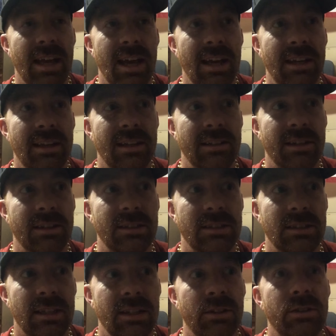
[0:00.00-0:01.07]
that Anakin
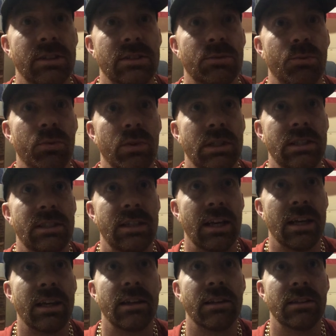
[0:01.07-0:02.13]
does, and they're just
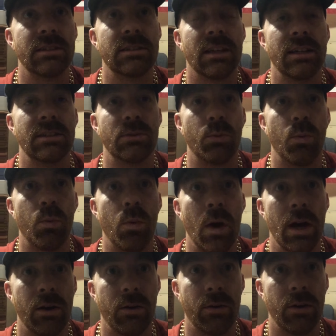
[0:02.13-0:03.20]
ridiculous as
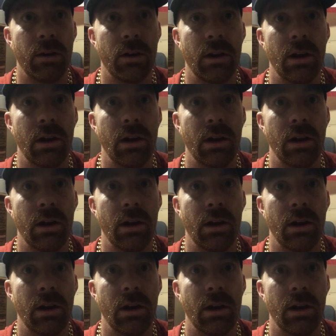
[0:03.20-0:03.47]
well,